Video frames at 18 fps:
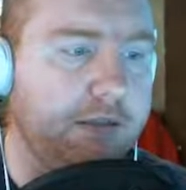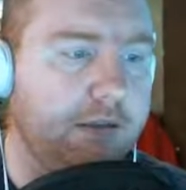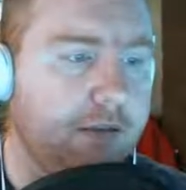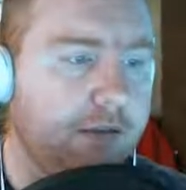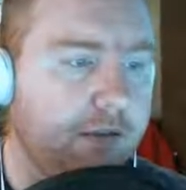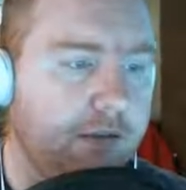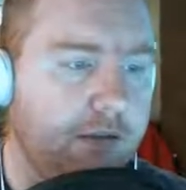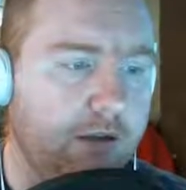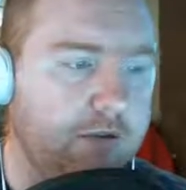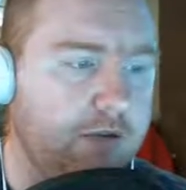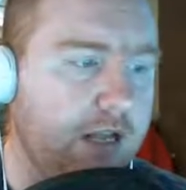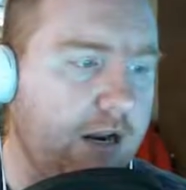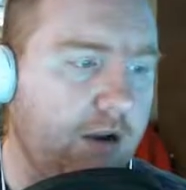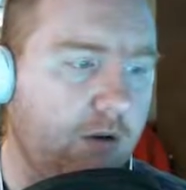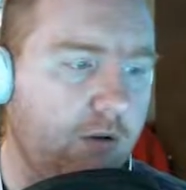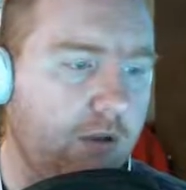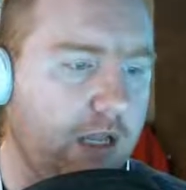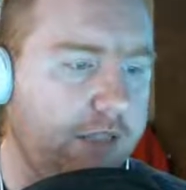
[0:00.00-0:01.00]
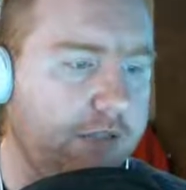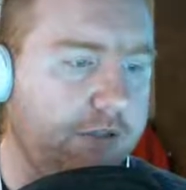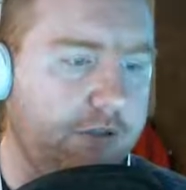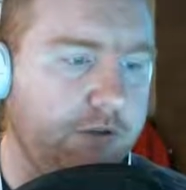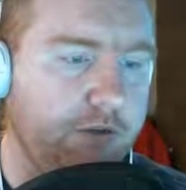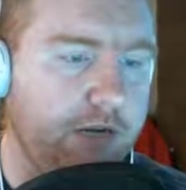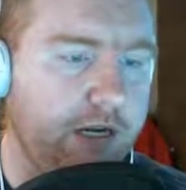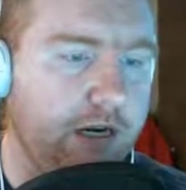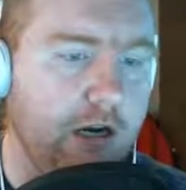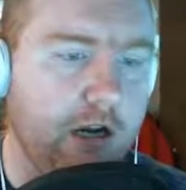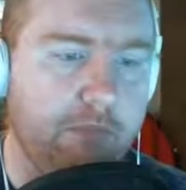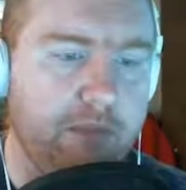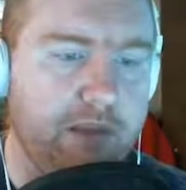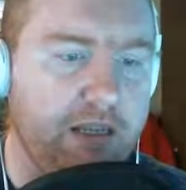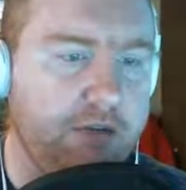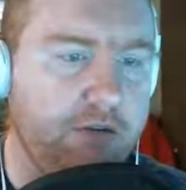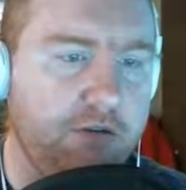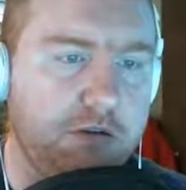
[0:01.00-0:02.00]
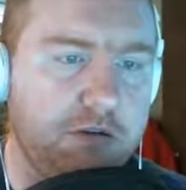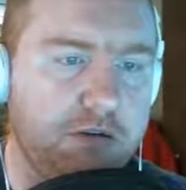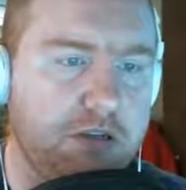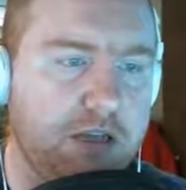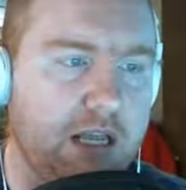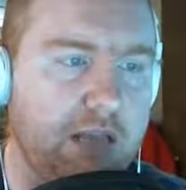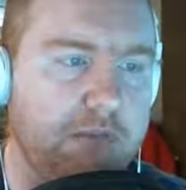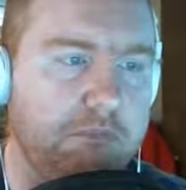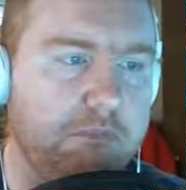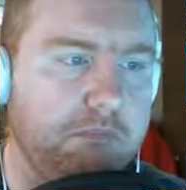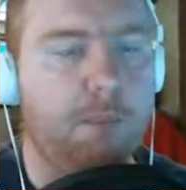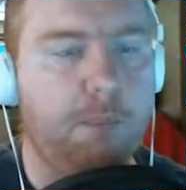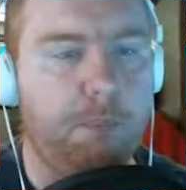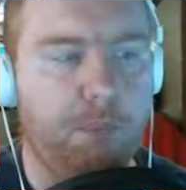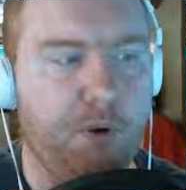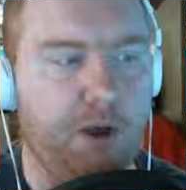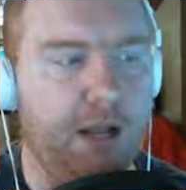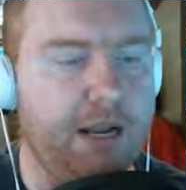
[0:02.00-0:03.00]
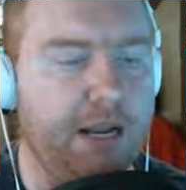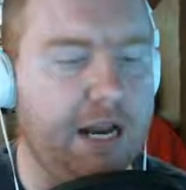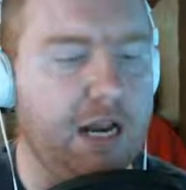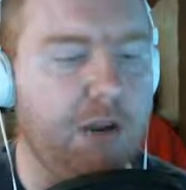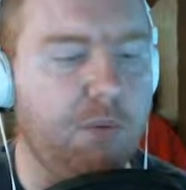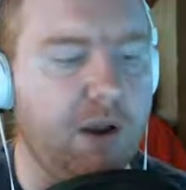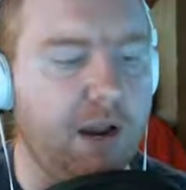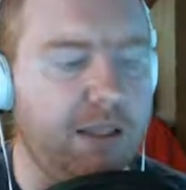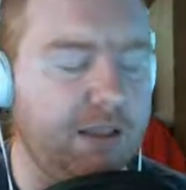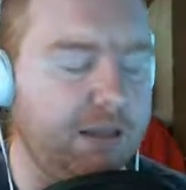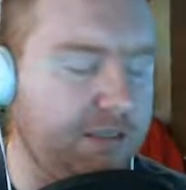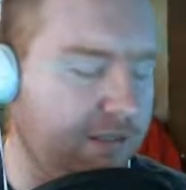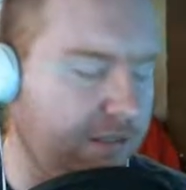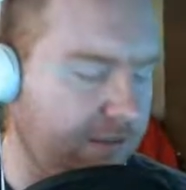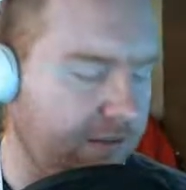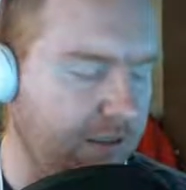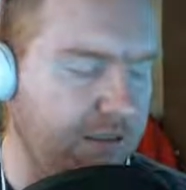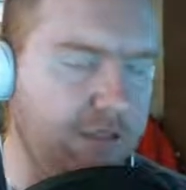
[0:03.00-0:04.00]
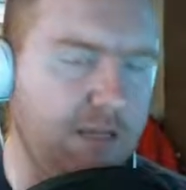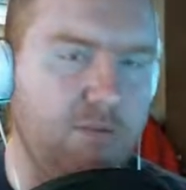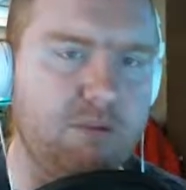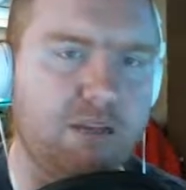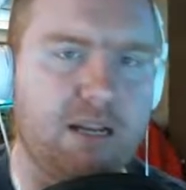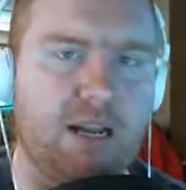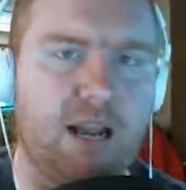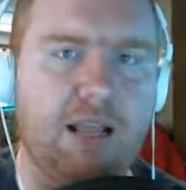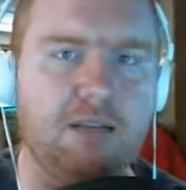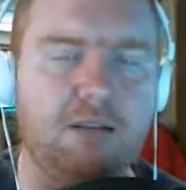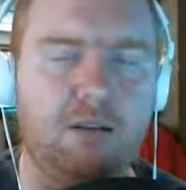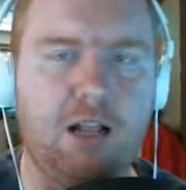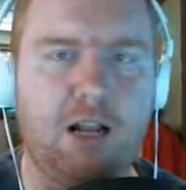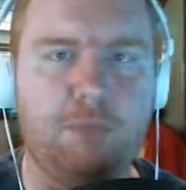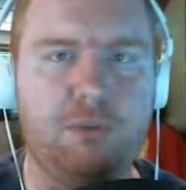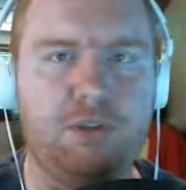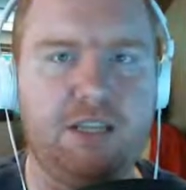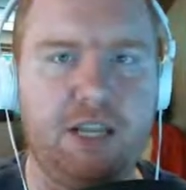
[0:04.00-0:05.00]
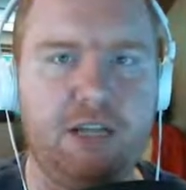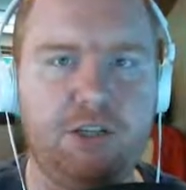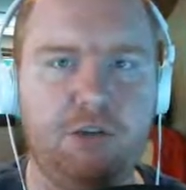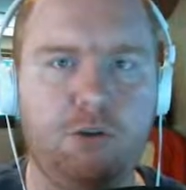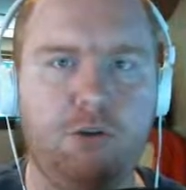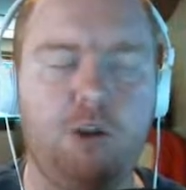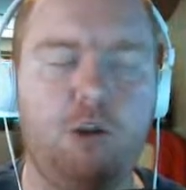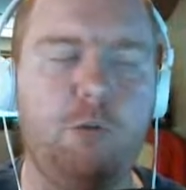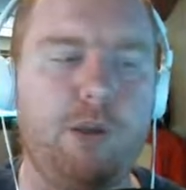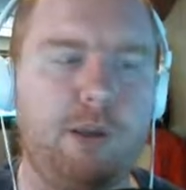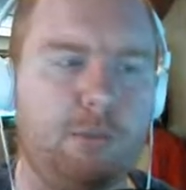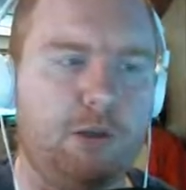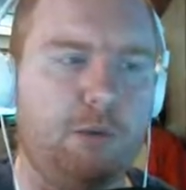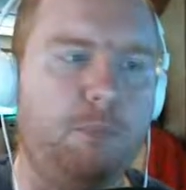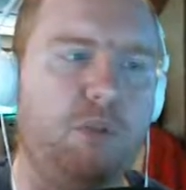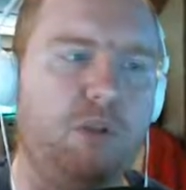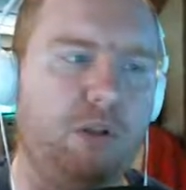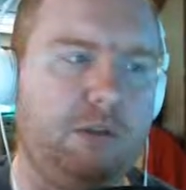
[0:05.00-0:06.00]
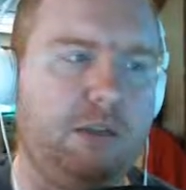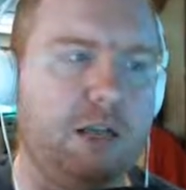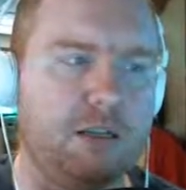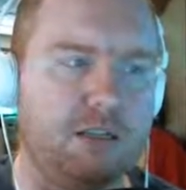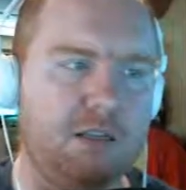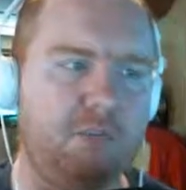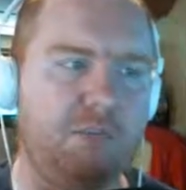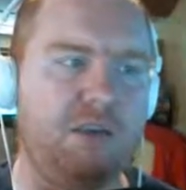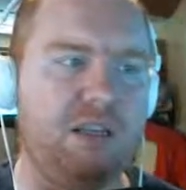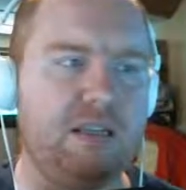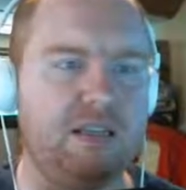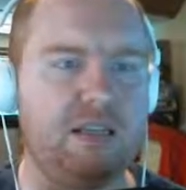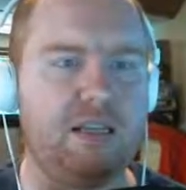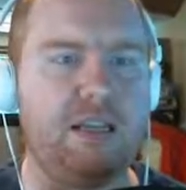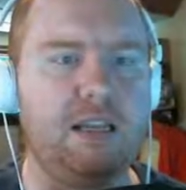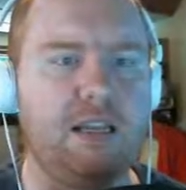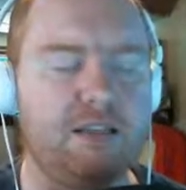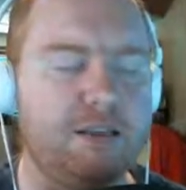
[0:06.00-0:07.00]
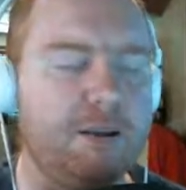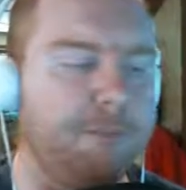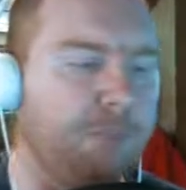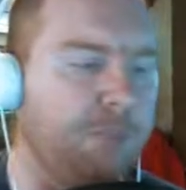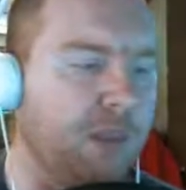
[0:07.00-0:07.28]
There's not a whole lot to do here. I mean, you just got... But anyway, this, this seems like it has a lot of potential. You'll be able to build custom PCs.